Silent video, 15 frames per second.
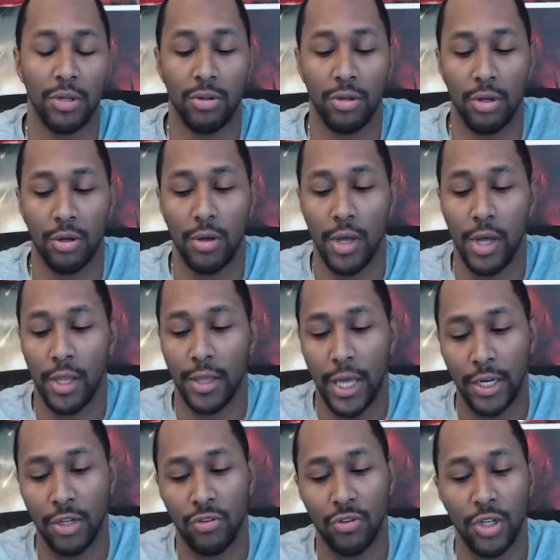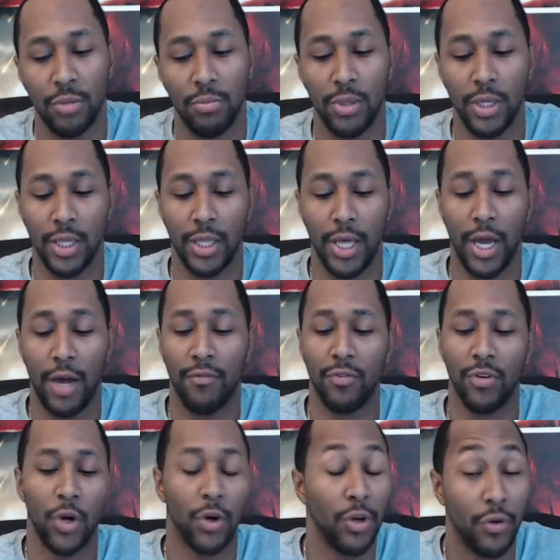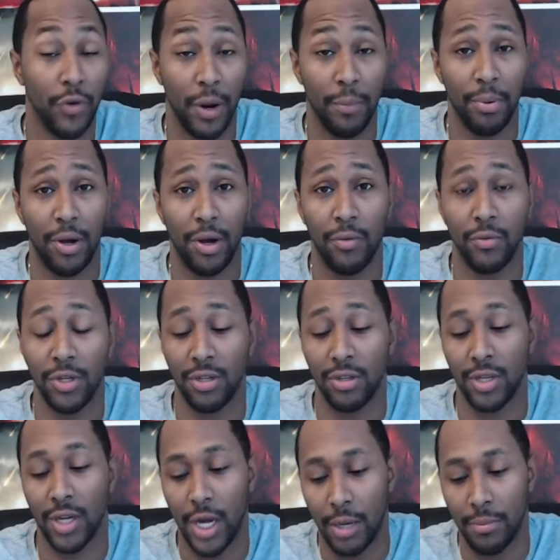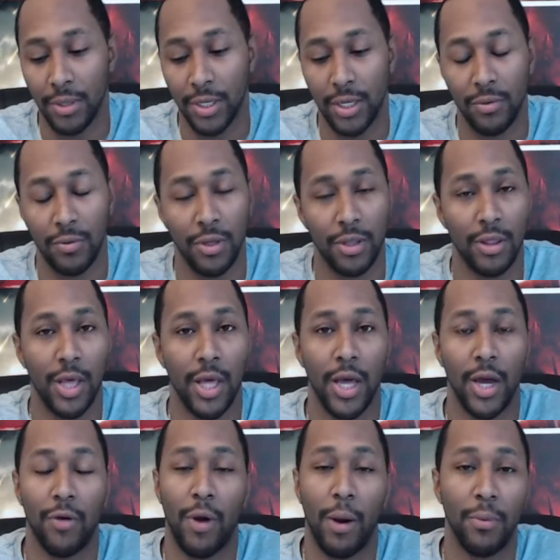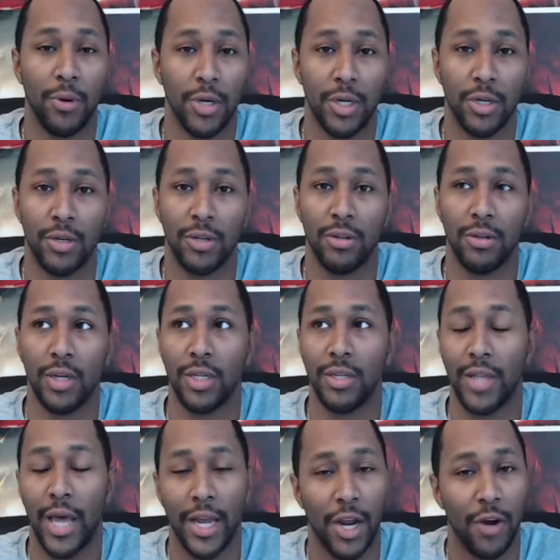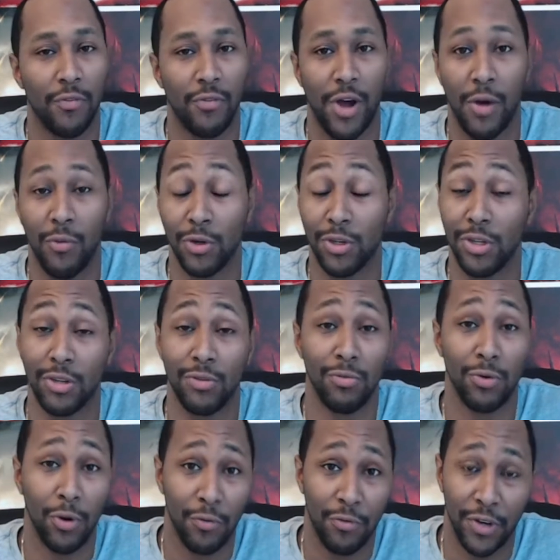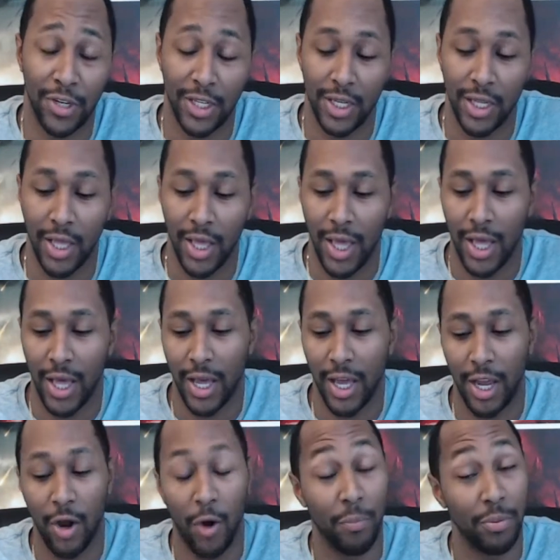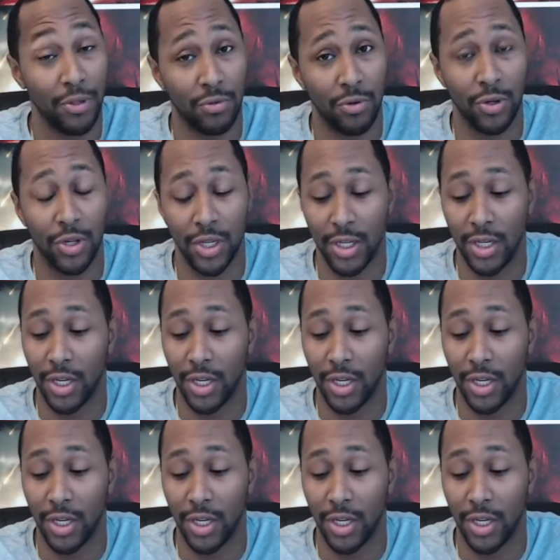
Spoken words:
So that intrigued me. They have Dirty Grandpa, which is a comedy with Robert De Niro and Zac Efron, which looks real funny and hope is real good.